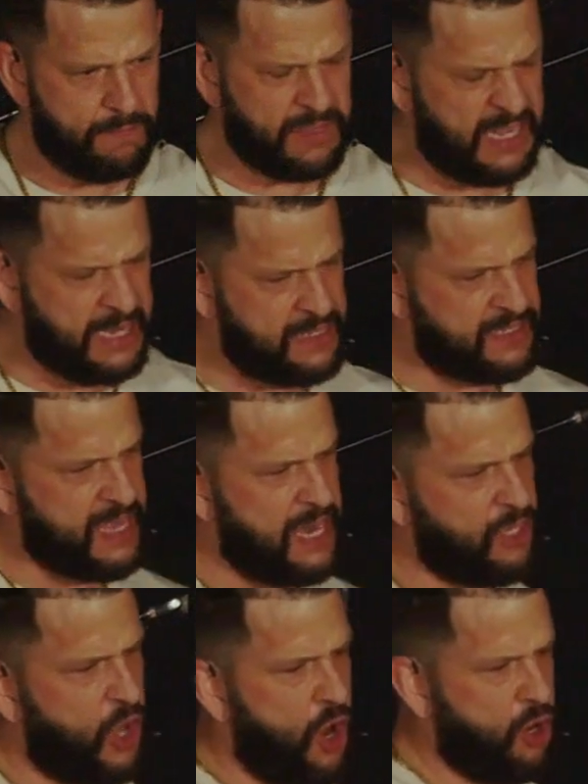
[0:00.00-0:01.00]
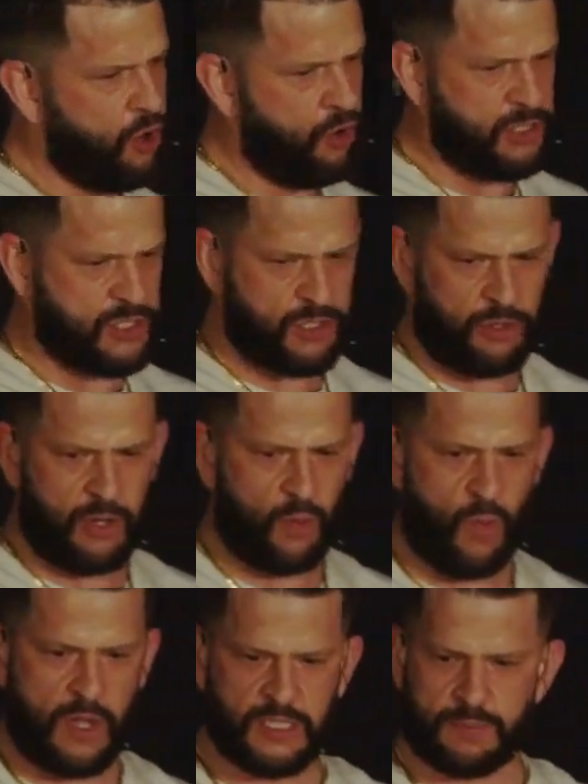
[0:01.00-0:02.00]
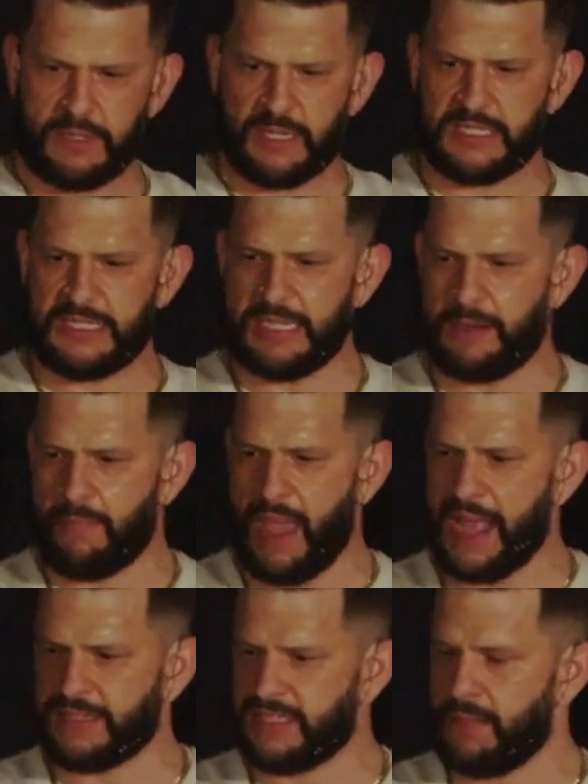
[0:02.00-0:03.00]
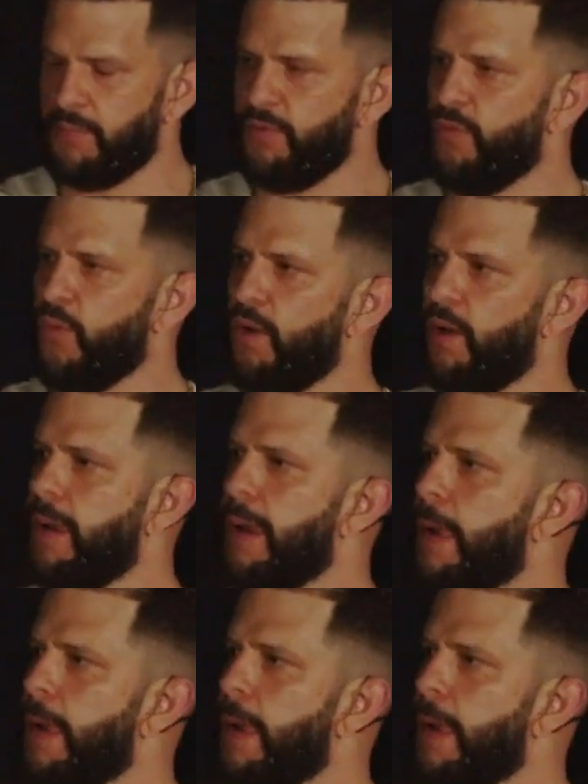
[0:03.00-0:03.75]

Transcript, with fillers: Did he stay longer in certain ones because he didn't pass them before?